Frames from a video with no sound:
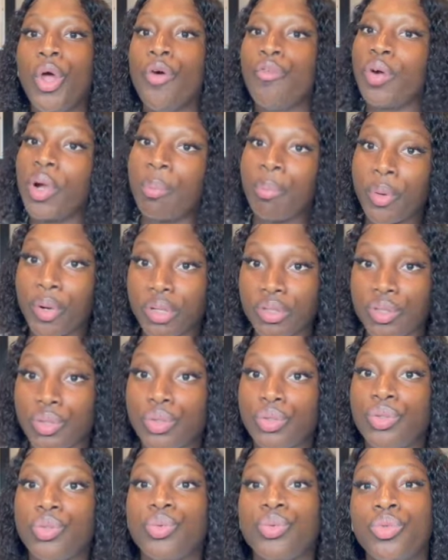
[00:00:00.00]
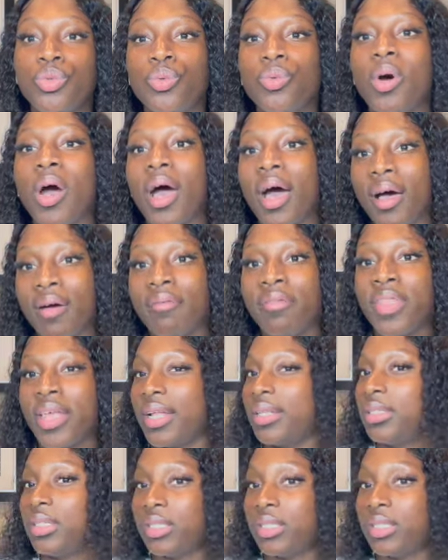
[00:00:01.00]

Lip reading: for persons who do have that